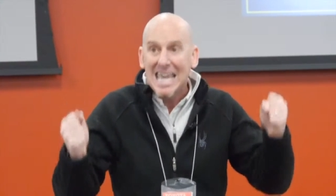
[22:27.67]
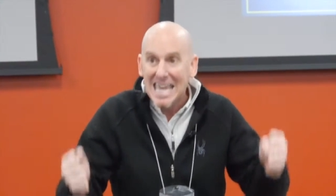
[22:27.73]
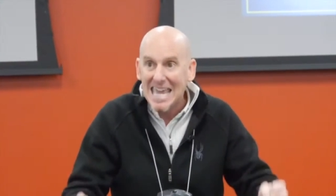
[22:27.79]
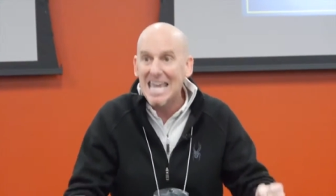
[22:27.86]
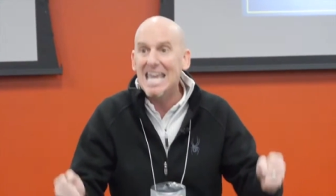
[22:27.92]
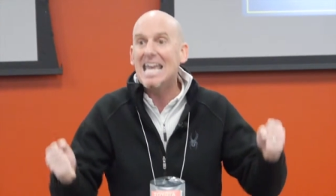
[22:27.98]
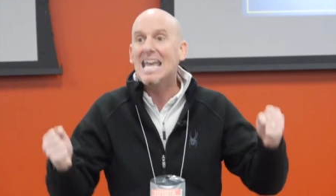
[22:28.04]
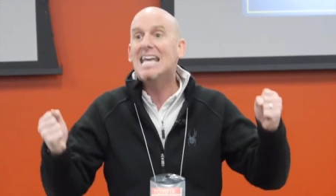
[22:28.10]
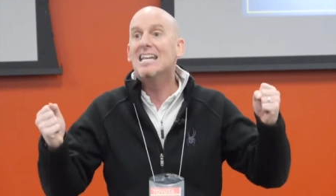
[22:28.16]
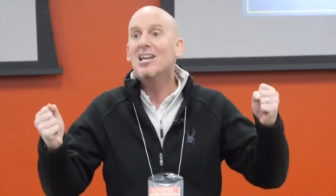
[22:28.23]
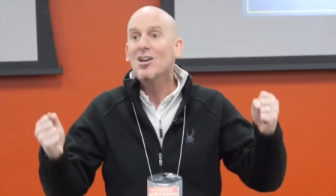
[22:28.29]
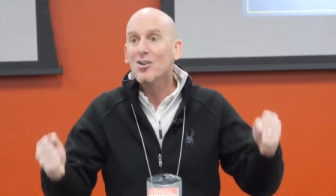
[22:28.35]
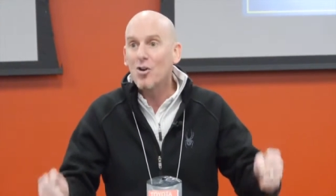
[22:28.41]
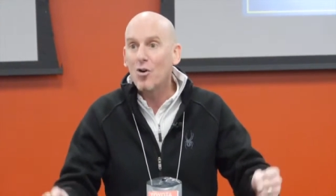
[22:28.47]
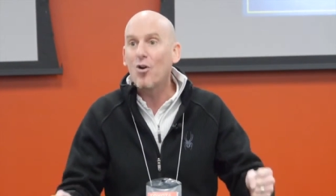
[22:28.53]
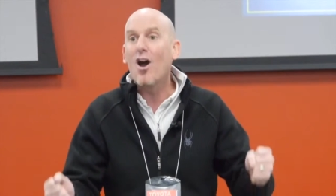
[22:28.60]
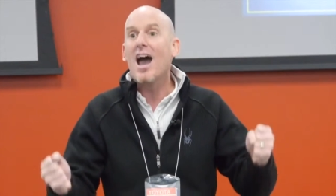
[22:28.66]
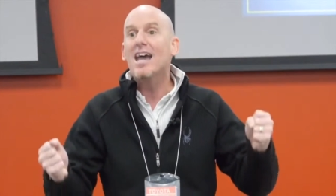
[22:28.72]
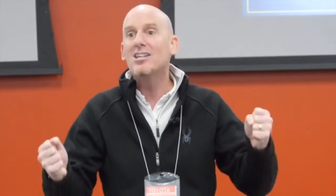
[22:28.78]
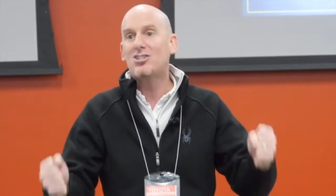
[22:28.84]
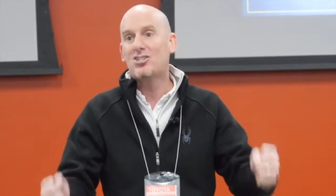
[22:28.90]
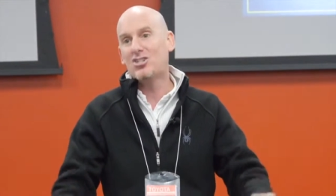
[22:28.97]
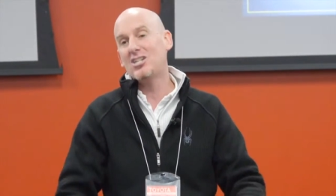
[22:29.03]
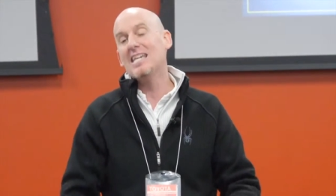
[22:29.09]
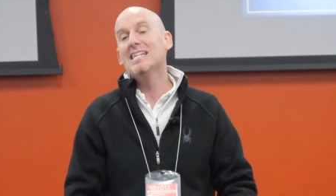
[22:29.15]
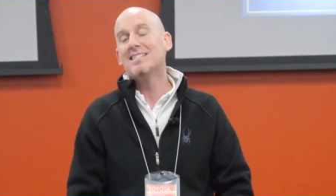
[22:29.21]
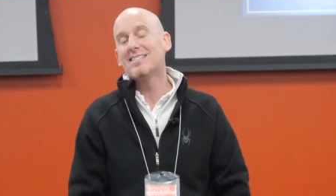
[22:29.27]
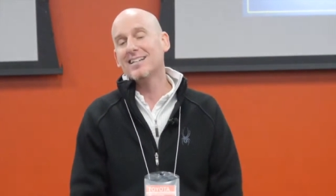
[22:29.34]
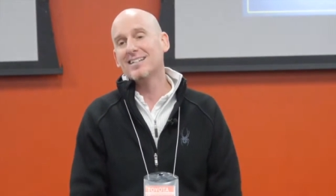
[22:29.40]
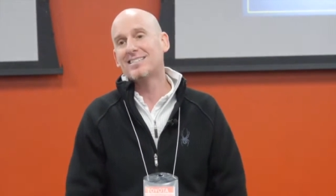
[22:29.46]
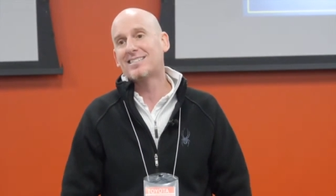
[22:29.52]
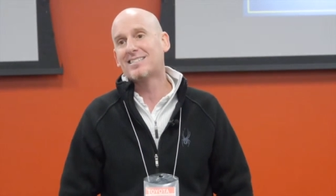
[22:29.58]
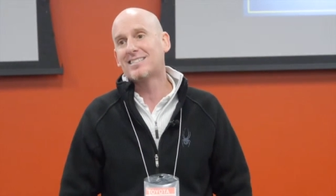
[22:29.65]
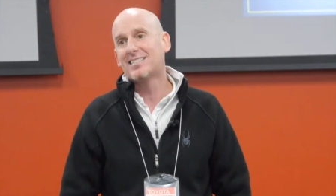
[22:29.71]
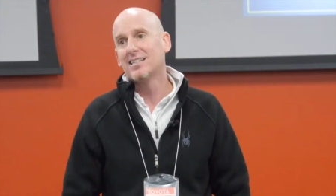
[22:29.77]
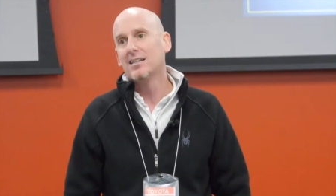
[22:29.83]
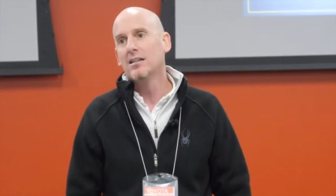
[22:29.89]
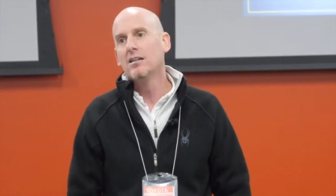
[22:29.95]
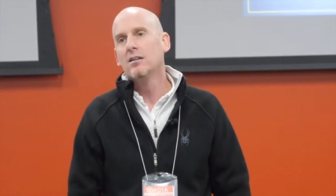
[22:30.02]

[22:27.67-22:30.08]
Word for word: in Christ Jesus.